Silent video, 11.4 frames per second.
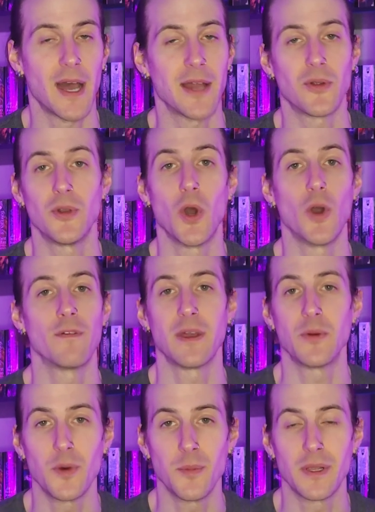I don't know if they
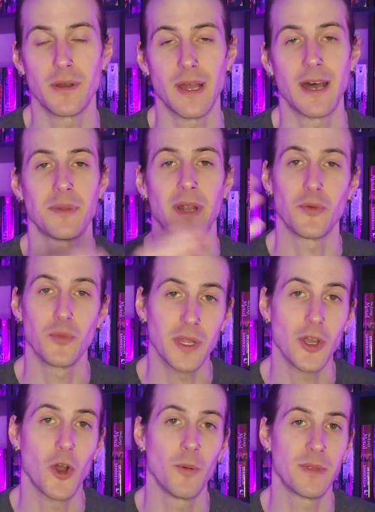will be or not, but I really
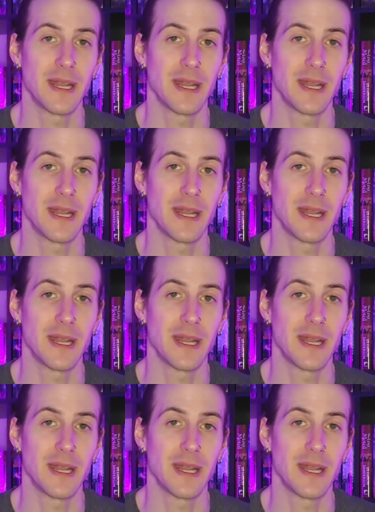hope